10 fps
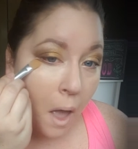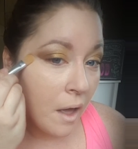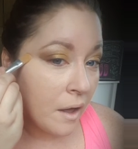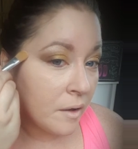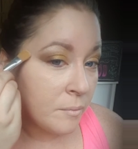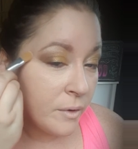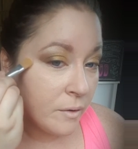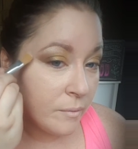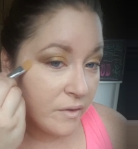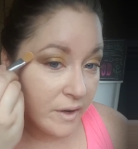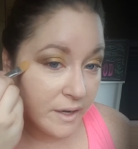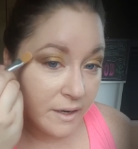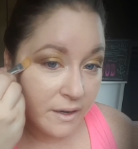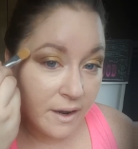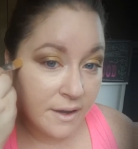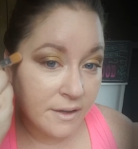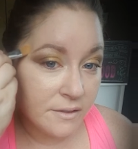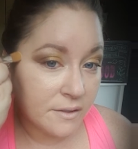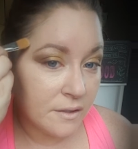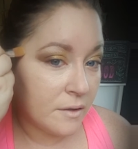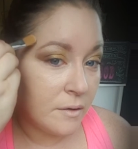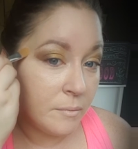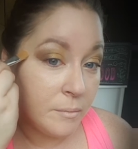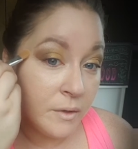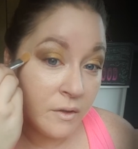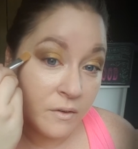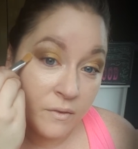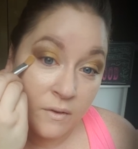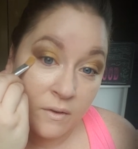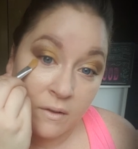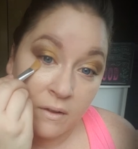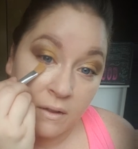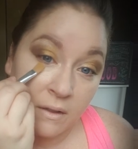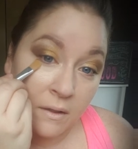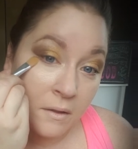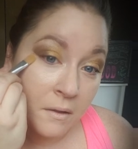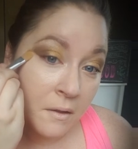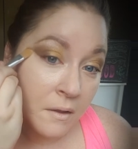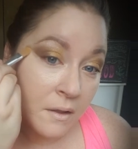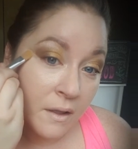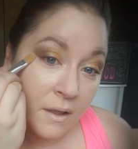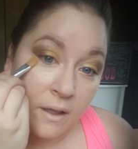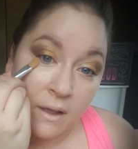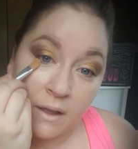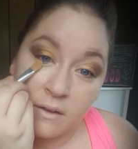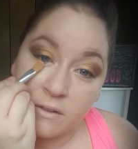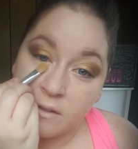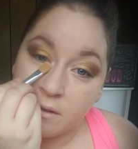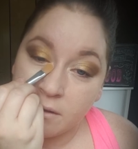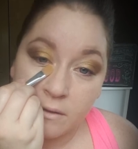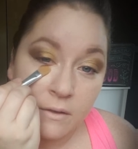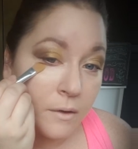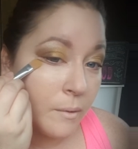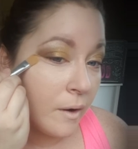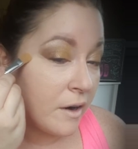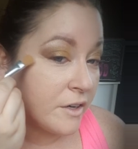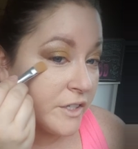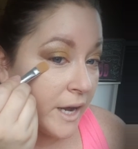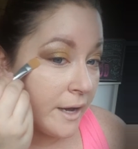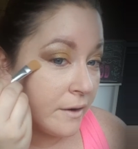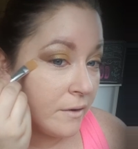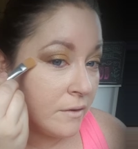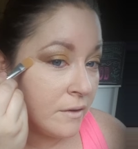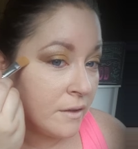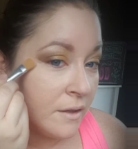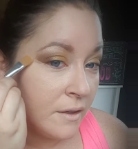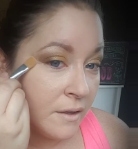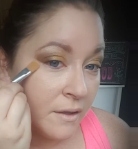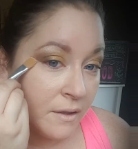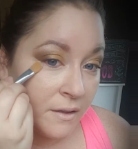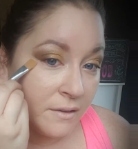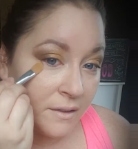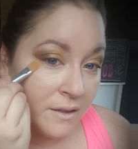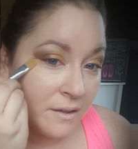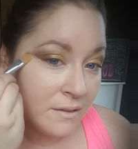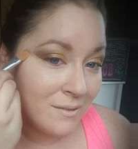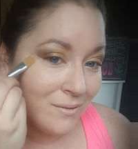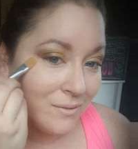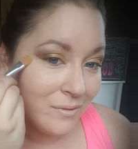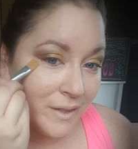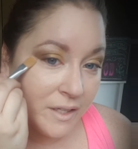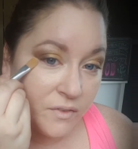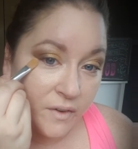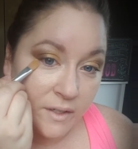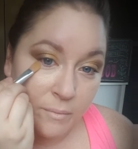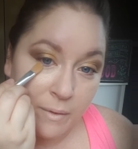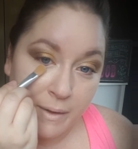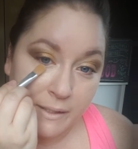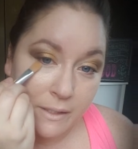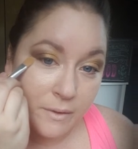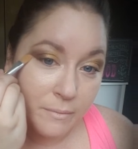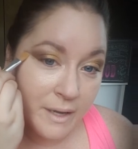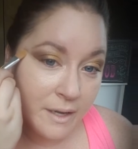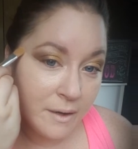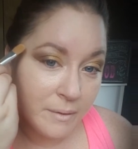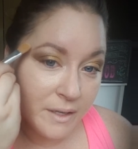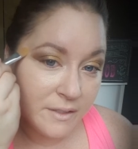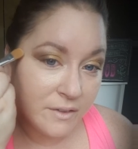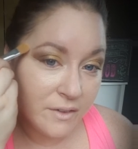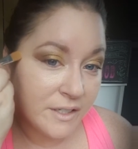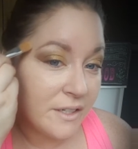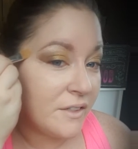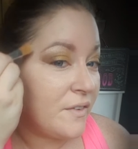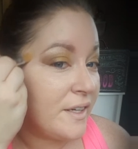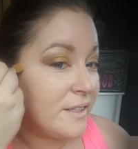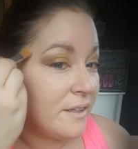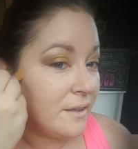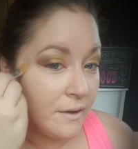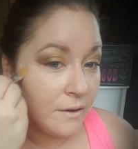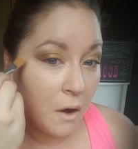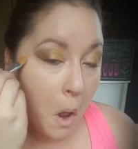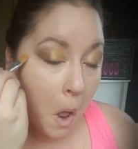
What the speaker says: And boom, we've got a nice, beautiful edge to our shadow. See? It's fun to be messy with makeup because you can just fix it later.